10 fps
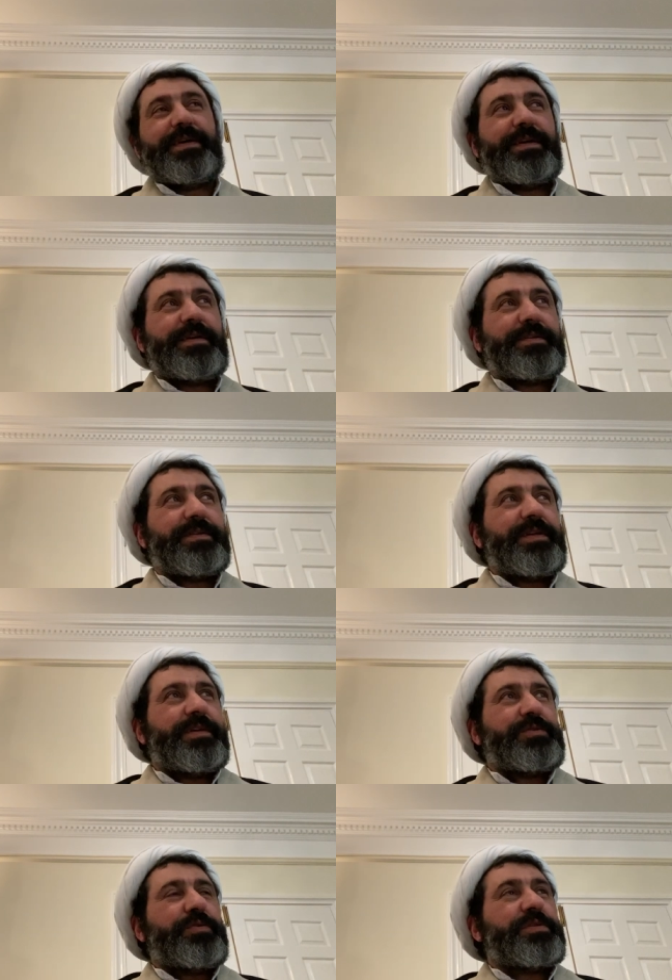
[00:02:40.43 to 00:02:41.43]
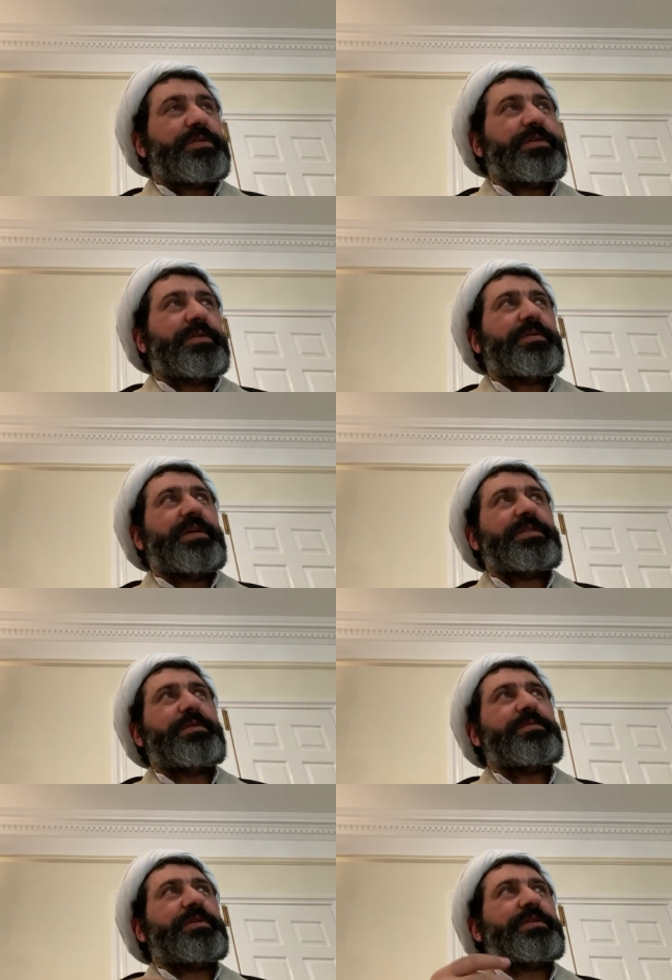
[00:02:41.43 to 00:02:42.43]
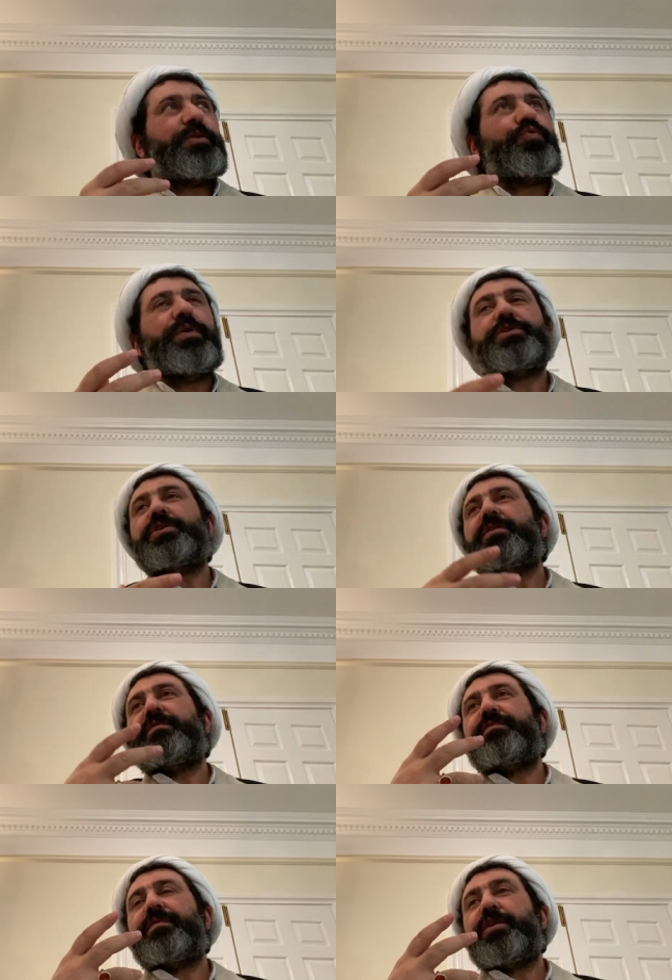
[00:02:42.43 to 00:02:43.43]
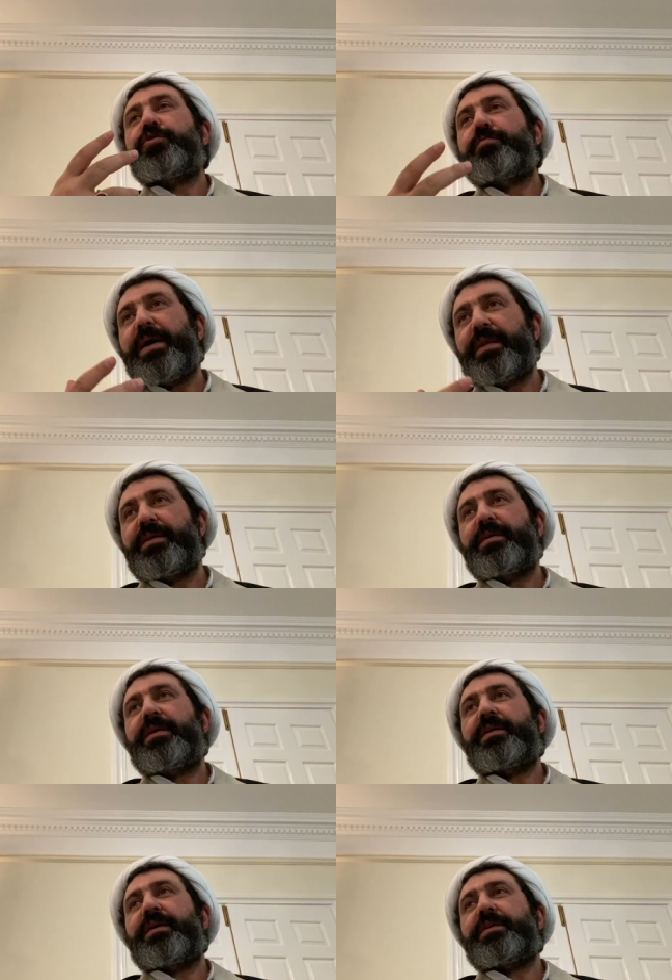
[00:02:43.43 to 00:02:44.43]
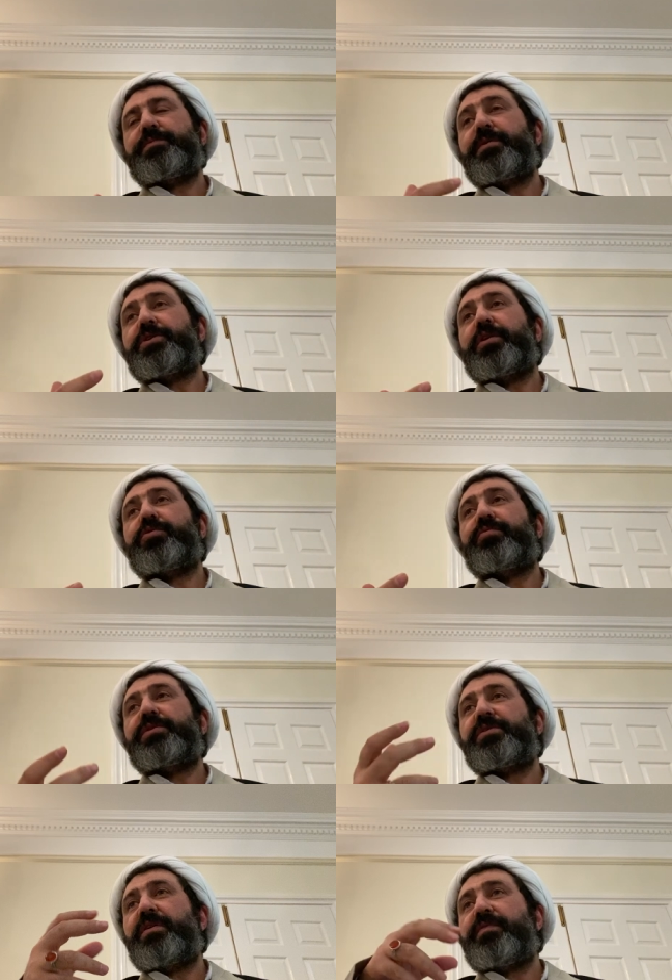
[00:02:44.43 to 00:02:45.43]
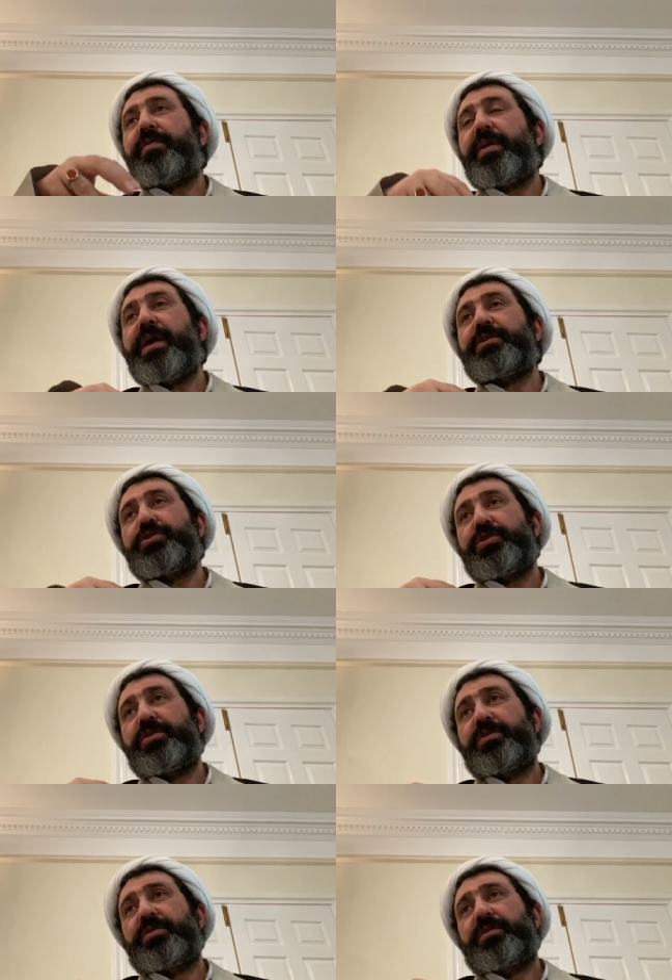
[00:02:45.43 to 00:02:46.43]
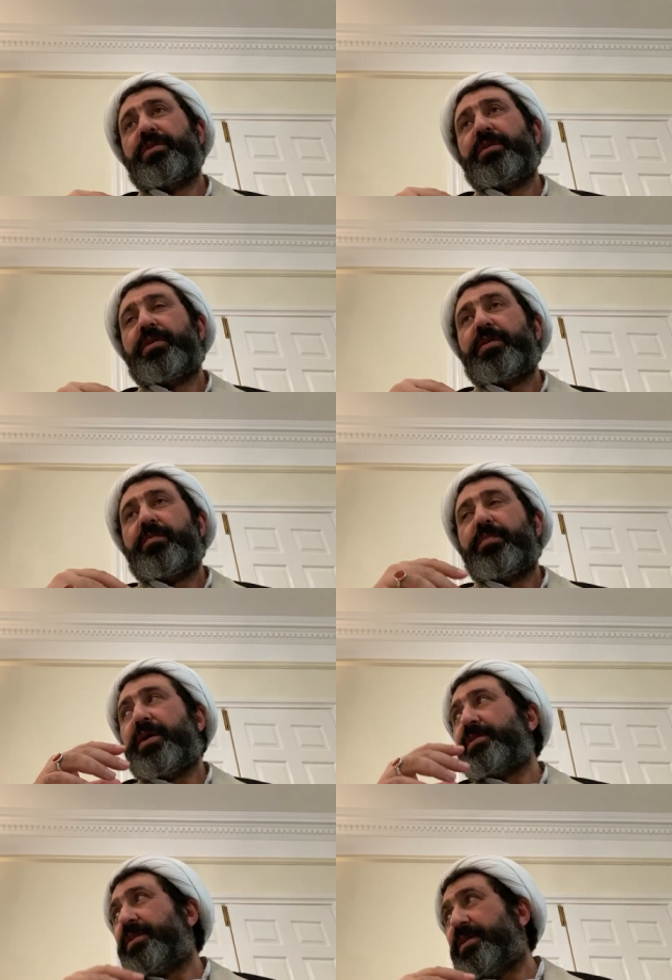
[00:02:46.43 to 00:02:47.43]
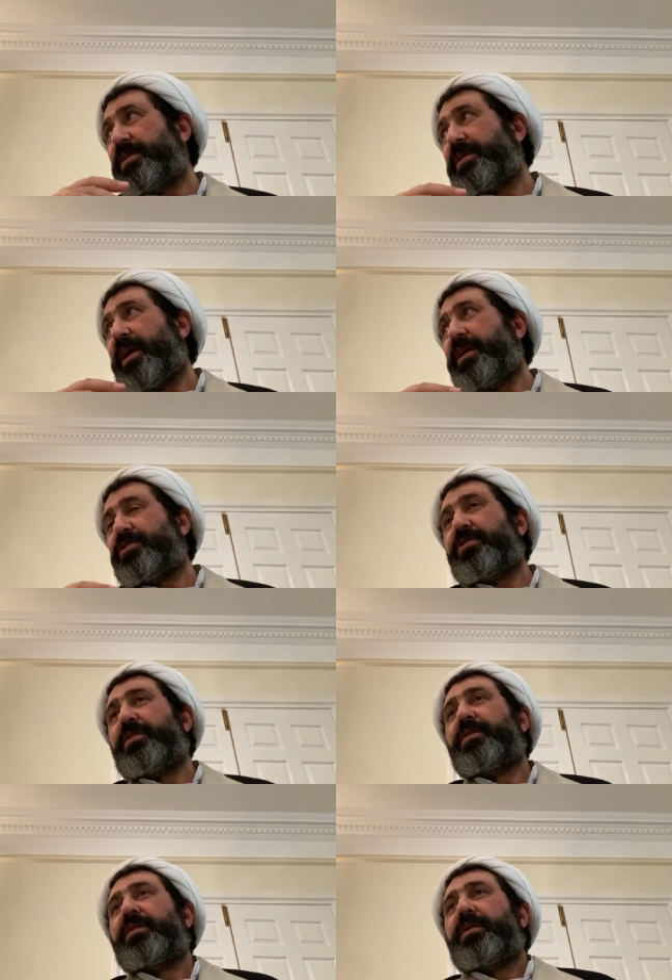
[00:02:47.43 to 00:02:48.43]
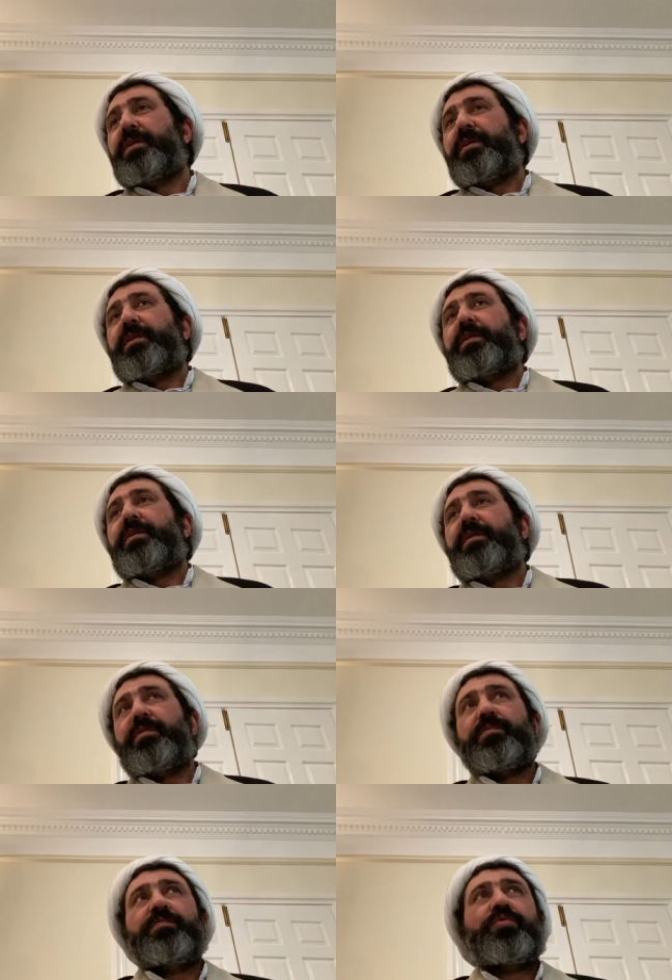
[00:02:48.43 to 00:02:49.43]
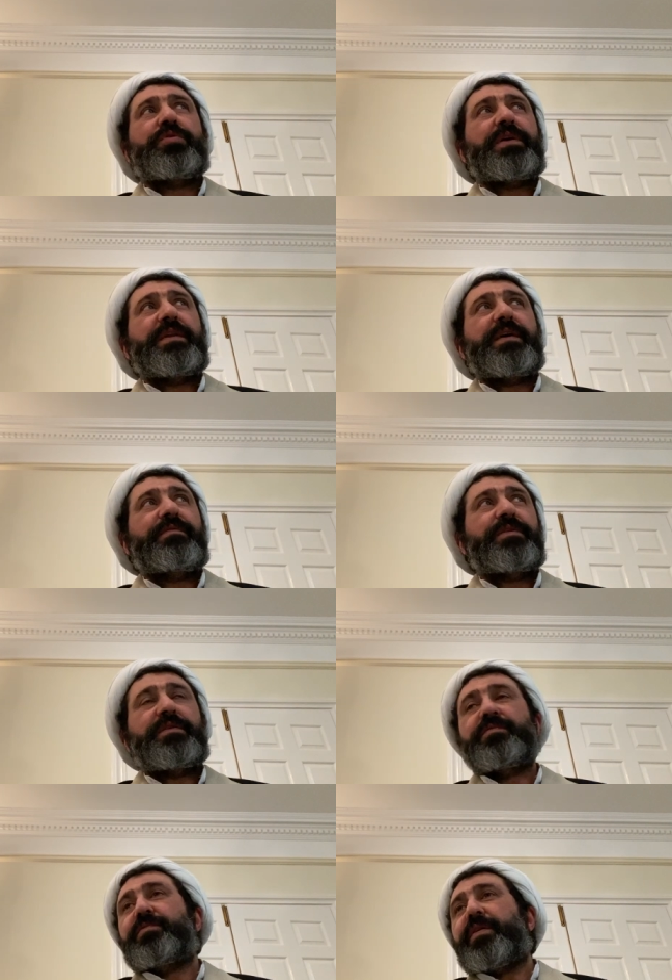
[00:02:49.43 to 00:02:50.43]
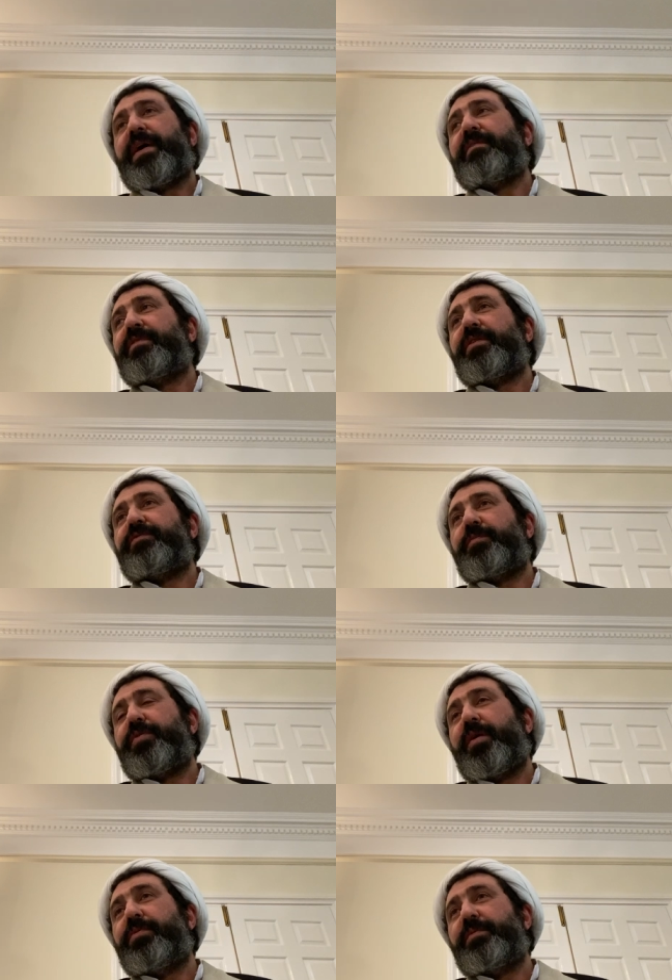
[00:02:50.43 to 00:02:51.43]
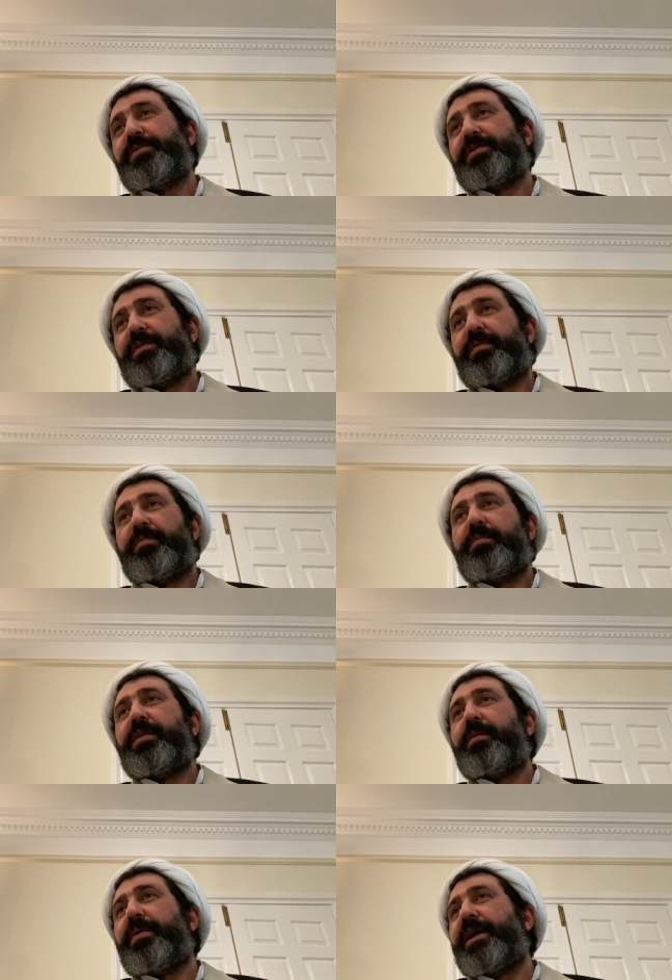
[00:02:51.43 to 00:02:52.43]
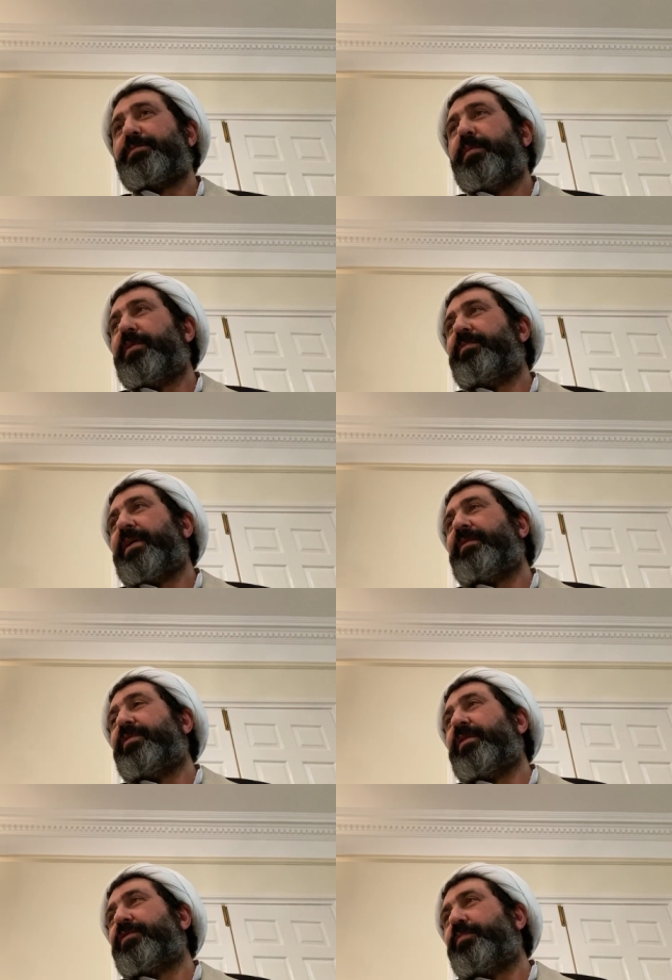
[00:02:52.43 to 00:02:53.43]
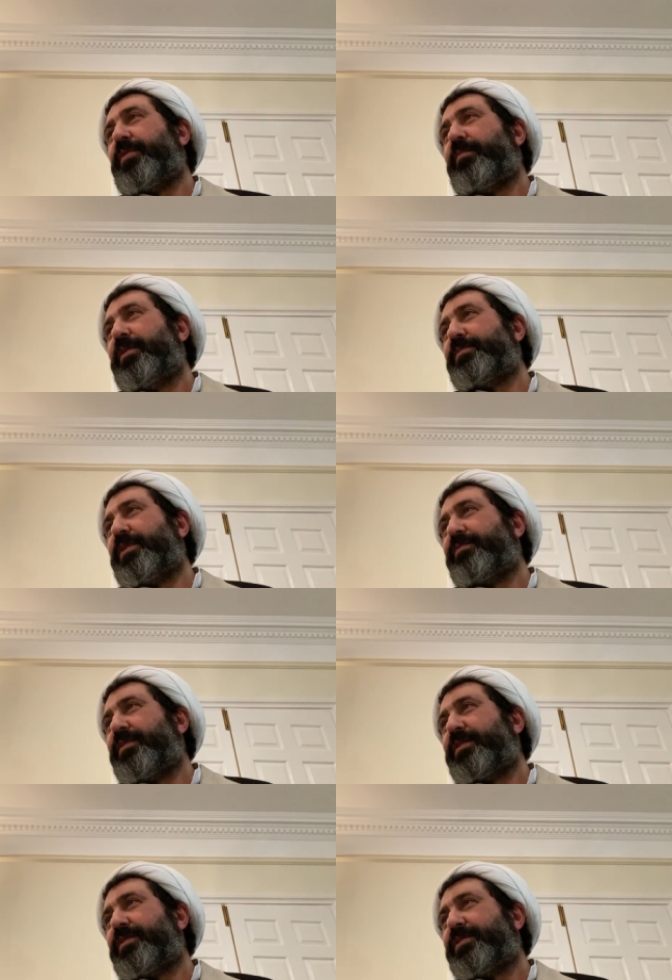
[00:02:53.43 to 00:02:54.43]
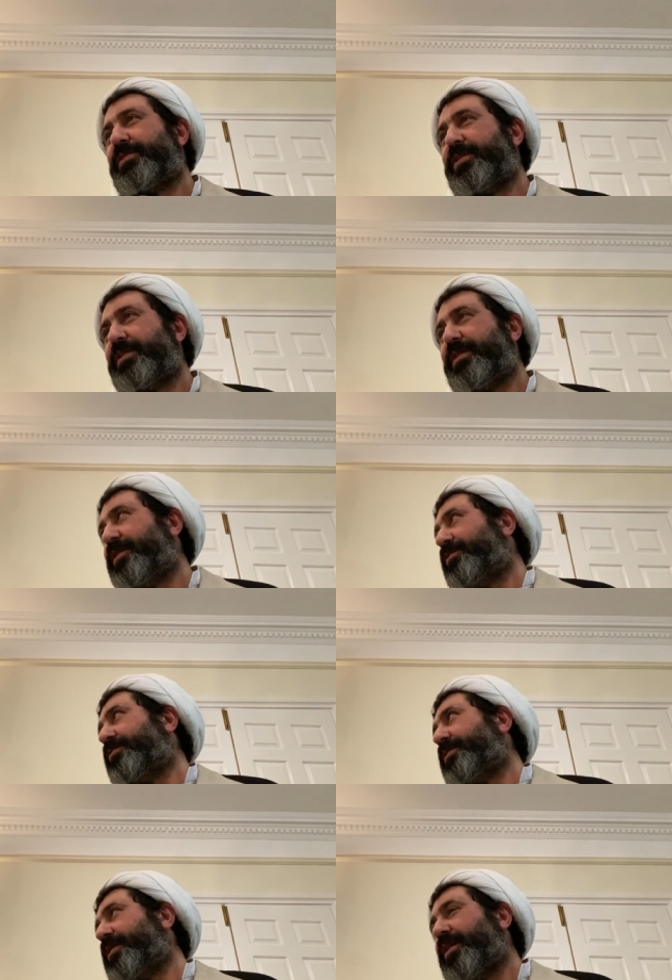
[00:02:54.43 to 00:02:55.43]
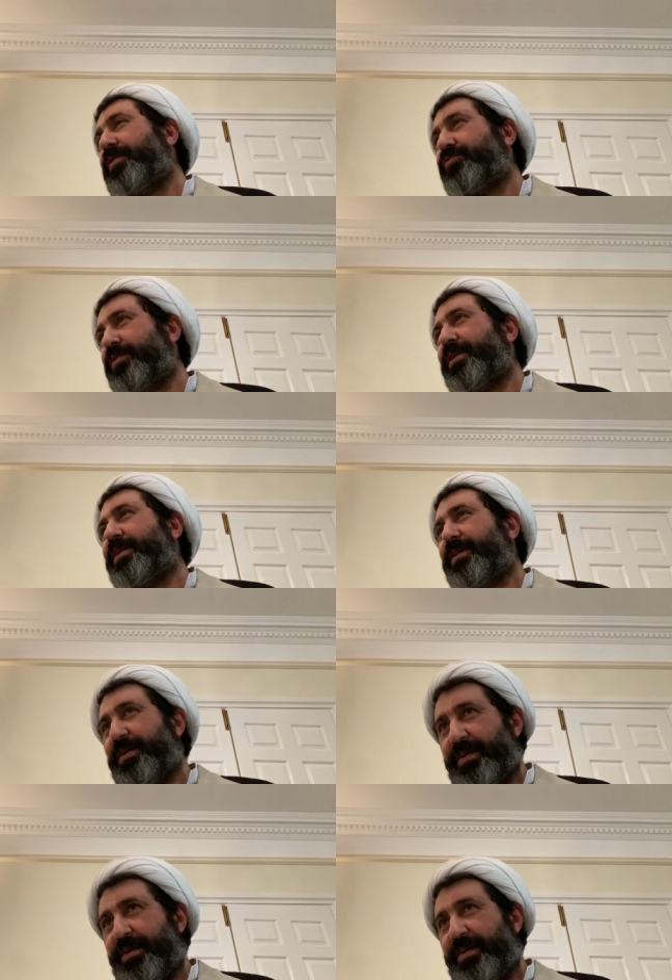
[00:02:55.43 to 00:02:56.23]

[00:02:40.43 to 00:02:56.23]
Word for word: And so it's it seems it's a question of humanity and especially question of our age. Because in this age, uh, more than ever, we are aware of the problems. Maybe in the past, people were aware of the problems of their city or their country,